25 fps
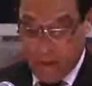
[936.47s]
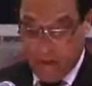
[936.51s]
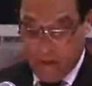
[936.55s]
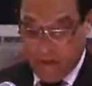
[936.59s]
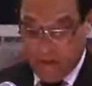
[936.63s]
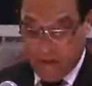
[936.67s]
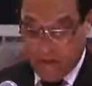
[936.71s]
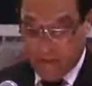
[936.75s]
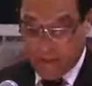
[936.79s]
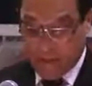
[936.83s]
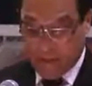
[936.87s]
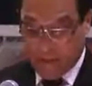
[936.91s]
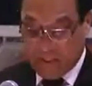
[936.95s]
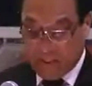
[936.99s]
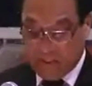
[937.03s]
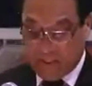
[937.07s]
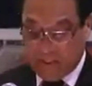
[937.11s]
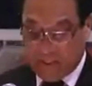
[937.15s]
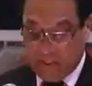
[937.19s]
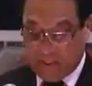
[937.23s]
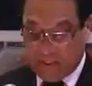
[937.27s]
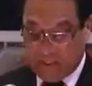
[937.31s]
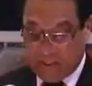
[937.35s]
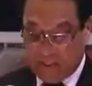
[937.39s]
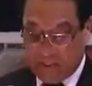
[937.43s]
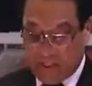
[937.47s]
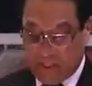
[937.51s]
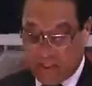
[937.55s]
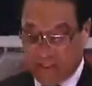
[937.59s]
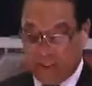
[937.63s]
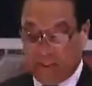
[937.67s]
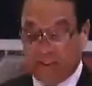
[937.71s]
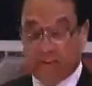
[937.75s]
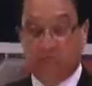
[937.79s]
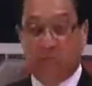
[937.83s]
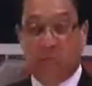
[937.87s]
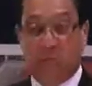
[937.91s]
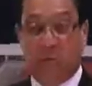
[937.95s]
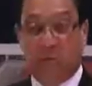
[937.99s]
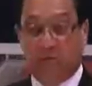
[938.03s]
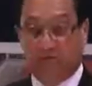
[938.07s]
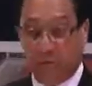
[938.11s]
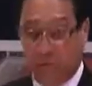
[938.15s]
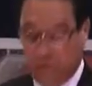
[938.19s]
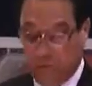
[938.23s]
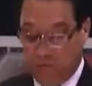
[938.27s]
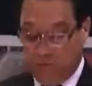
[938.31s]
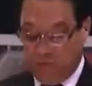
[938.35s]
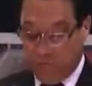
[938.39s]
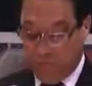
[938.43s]
The first misconception is that the
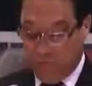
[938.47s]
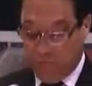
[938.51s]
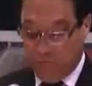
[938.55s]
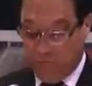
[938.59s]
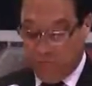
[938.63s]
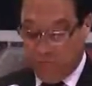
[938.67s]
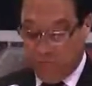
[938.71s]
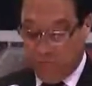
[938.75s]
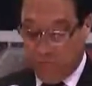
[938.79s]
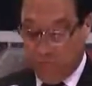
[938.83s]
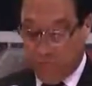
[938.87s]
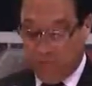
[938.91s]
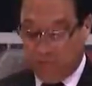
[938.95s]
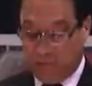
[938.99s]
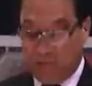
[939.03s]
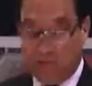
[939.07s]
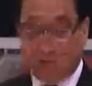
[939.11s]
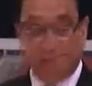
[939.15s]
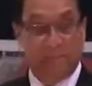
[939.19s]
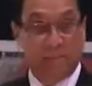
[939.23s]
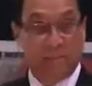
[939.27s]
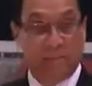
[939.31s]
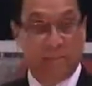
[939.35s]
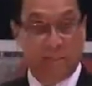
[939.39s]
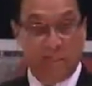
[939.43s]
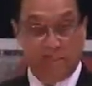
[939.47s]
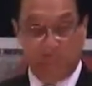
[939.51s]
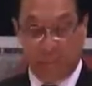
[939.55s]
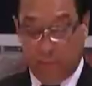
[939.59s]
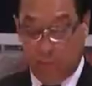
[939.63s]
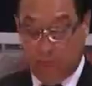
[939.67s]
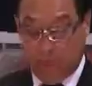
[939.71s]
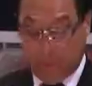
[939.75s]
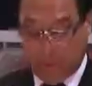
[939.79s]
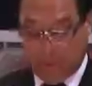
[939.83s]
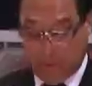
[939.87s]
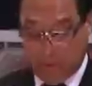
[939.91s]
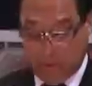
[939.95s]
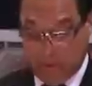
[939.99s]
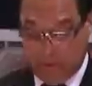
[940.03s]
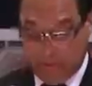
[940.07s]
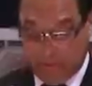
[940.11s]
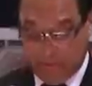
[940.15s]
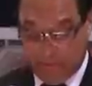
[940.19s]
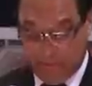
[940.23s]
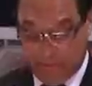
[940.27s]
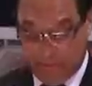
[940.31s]
rollover policy has been abolished.